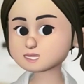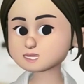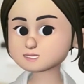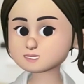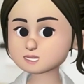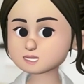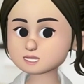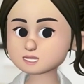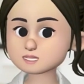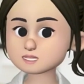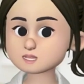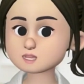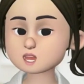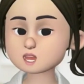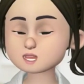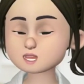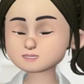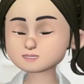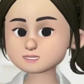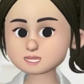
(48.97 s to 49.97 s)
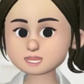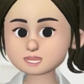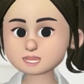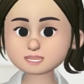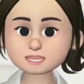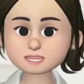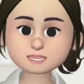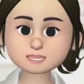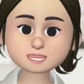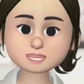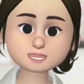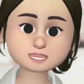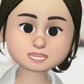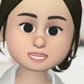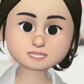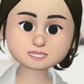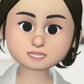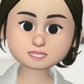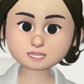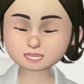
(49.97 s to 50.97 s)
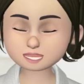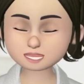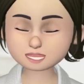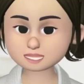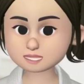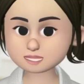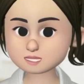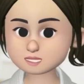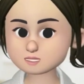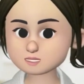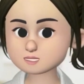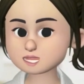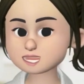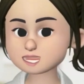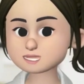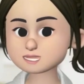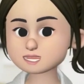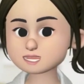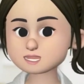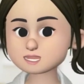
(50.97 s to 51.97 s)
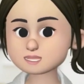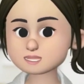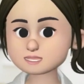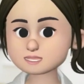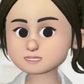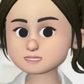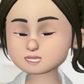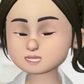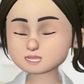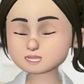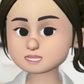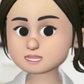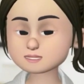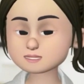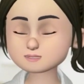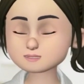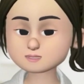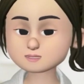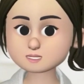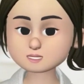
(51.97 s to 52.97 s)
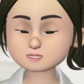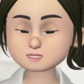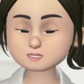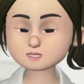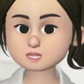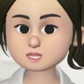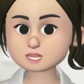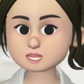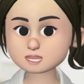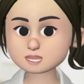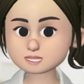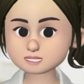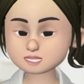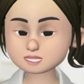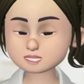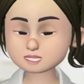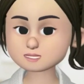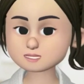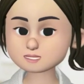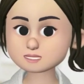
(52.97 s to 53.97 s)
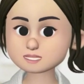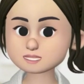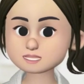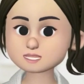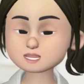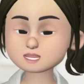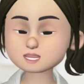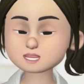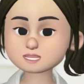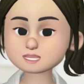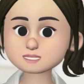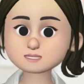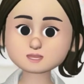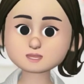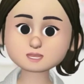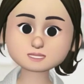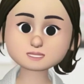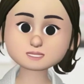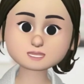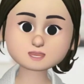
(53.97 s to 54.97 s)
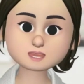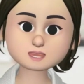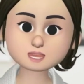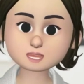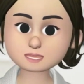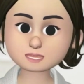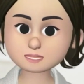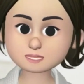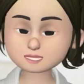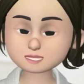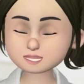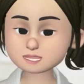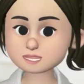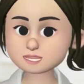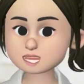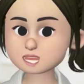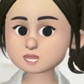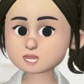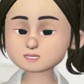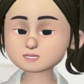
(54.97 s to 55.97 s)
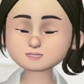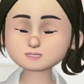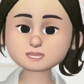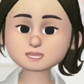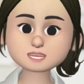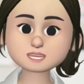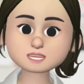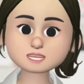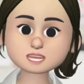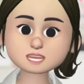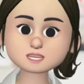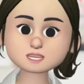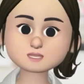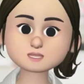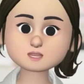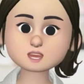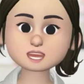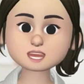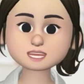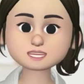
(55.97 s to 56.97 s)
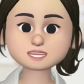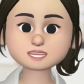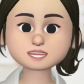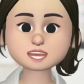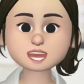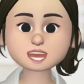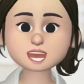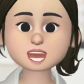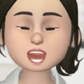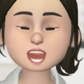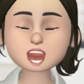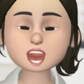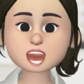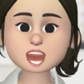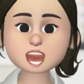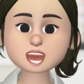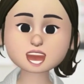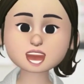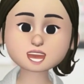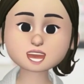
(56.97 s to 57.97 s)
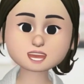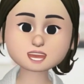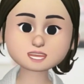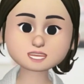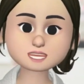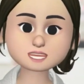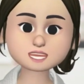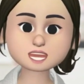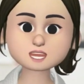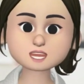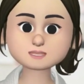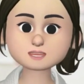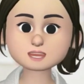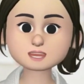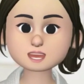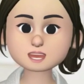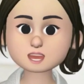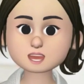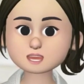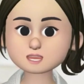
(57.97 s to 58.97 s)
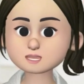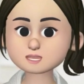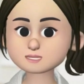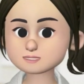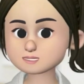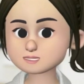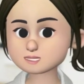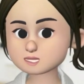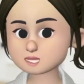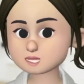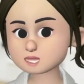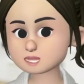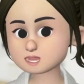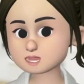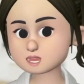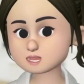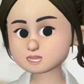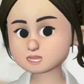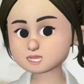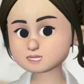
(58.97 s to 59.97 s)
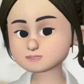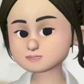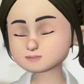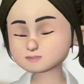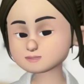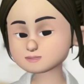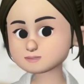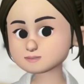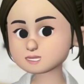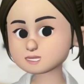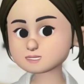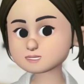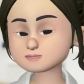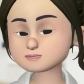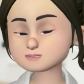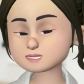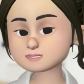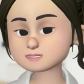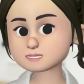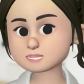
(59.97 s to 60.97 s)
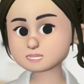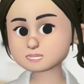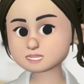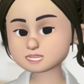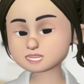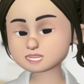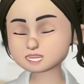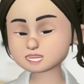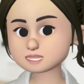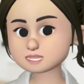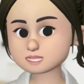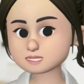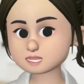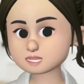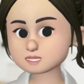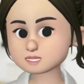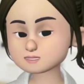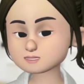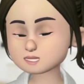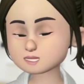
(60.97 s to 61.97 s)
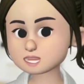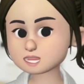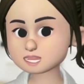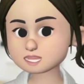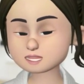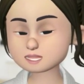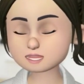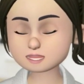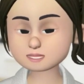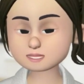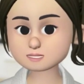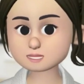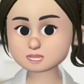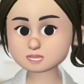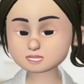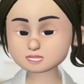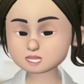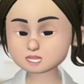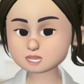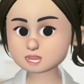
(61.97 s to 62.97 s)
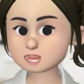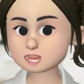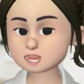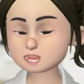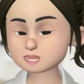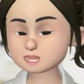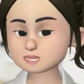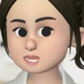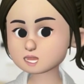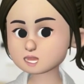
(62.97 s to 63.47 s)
So for the intensive phase, it is the first 2 months of the tuberculosis phase, which requires a higher amount of drugs. Primarily, it requires four drugs,